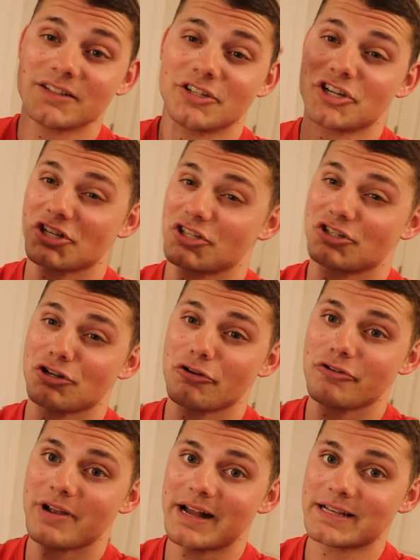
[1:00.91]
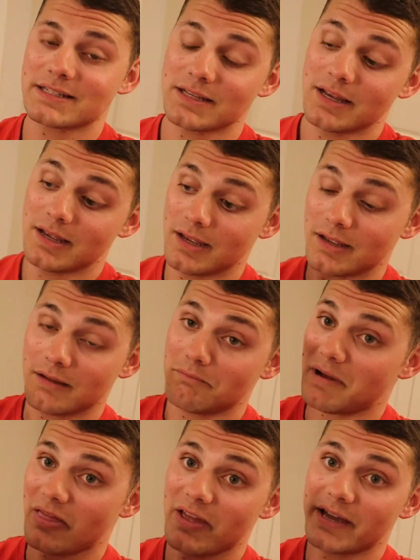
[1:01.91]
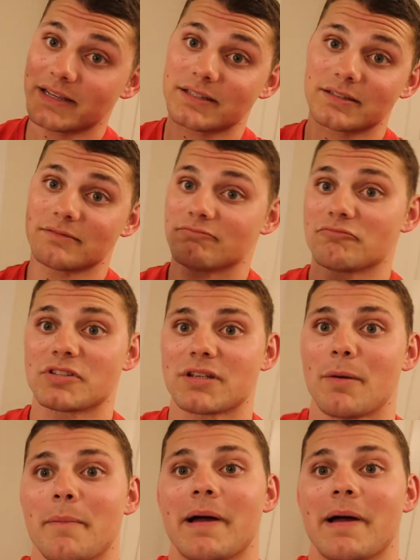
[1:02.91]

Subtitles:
to just show you guys my legs, some of